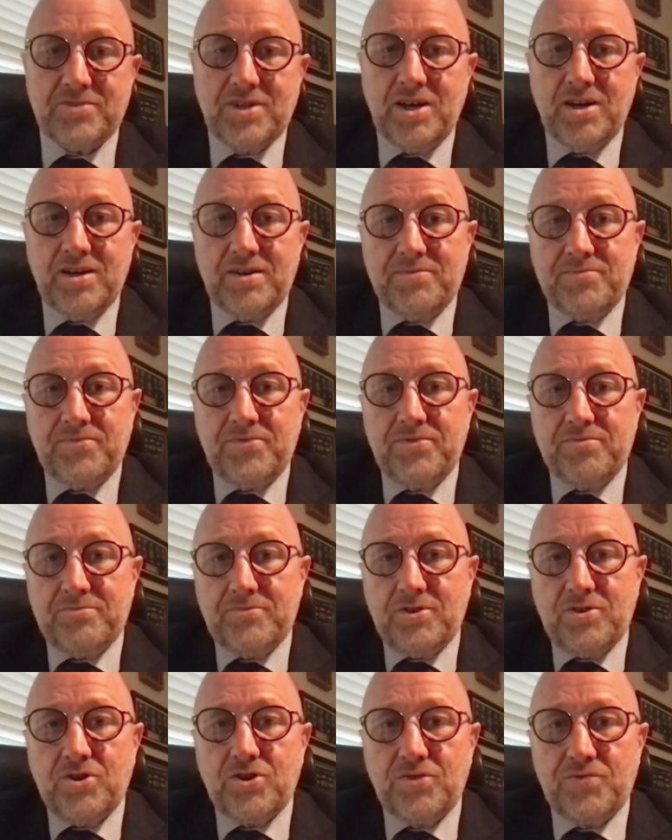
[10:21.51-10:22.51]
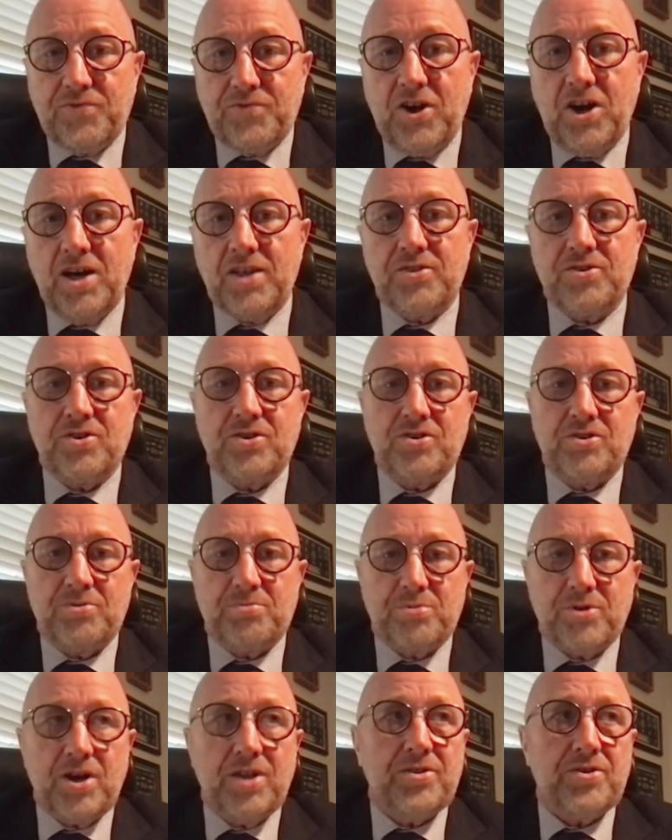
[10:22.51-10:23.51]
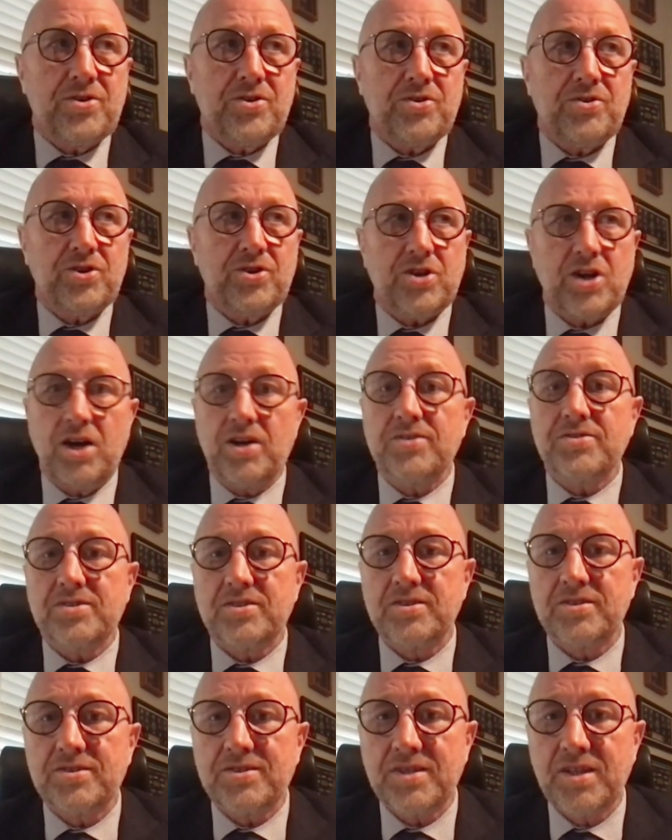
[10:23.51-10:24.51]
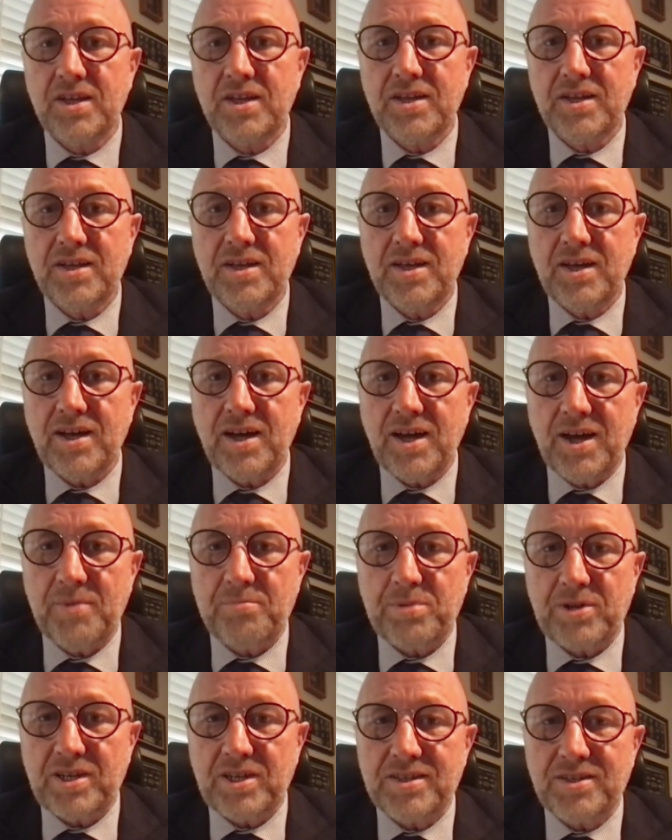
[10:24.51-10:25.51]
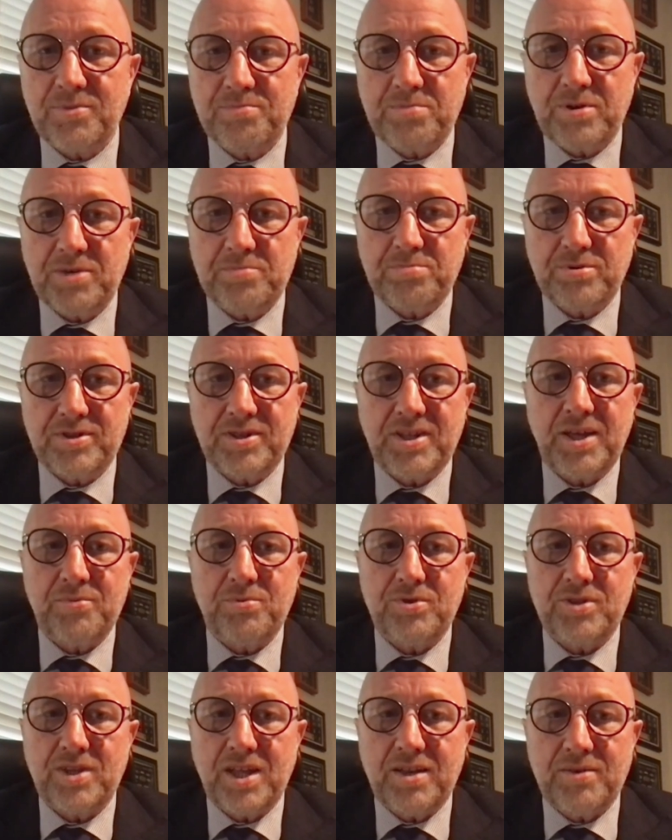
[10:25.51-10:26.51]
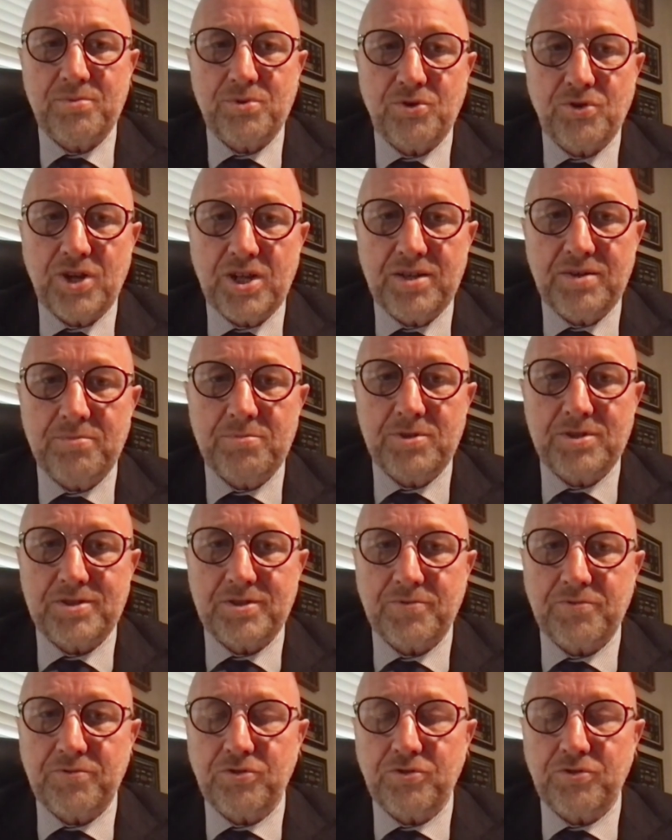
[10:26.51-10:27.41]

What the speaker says: her father, her brother, her cousins being the people that were in Mr.